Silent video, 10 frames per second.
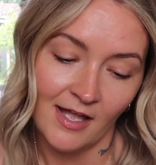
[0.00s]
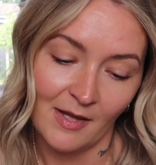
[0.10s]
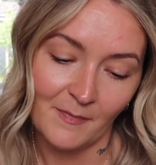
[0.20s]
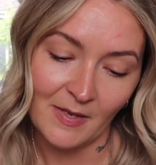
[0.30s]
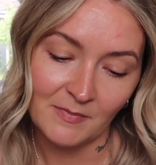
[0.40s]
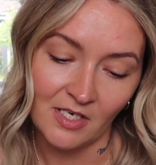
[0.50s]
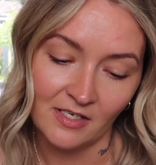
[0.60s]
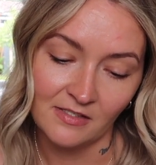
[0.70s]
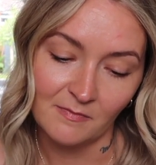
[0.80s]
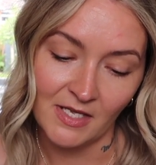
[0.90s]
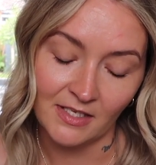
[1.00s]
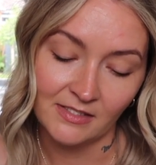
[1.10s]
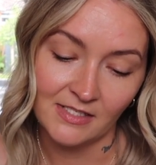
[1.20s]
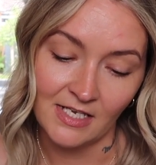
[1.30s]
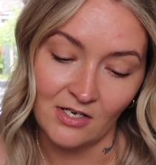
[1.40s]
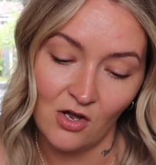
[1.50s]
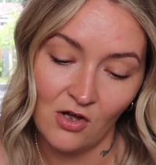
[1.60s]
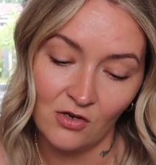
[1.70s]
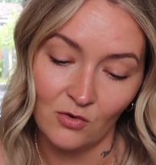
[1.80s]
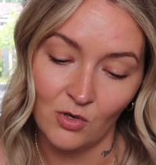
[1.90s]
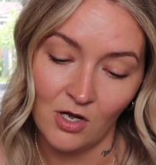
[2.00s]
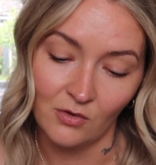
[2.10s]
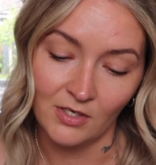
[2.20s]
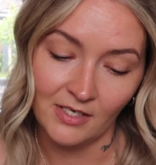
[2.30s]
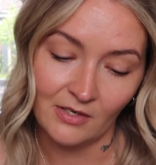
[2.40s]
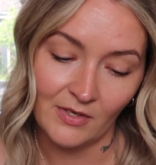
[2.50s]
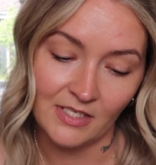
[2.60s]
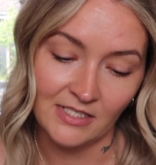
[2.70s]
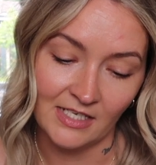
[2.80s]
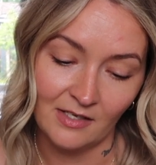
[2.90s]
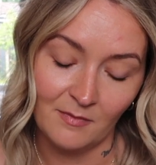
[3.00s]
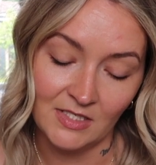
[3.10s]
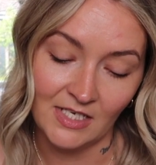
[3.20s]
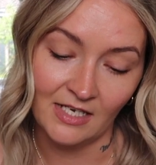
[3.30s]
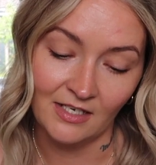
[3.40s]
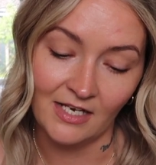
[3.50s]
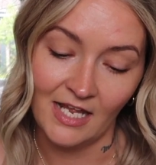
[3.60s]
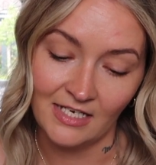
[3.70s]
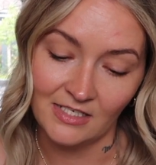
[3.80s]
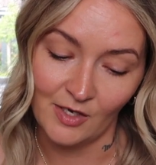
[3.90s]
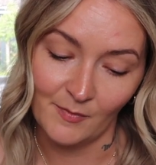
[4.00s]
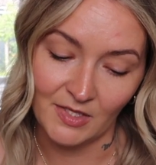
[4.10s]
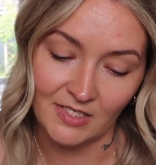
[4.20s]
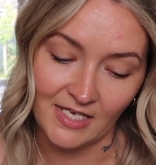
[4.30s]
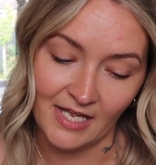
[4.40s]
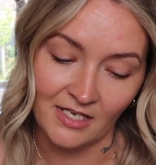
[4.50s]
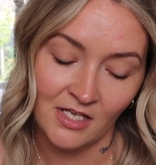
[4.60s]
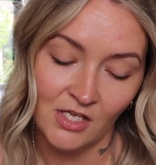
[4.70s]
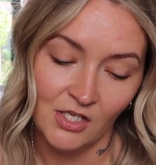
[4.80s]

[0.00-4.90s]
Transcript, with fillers: Our peptides mix in hot or cold liquids and can be taken any time of the day.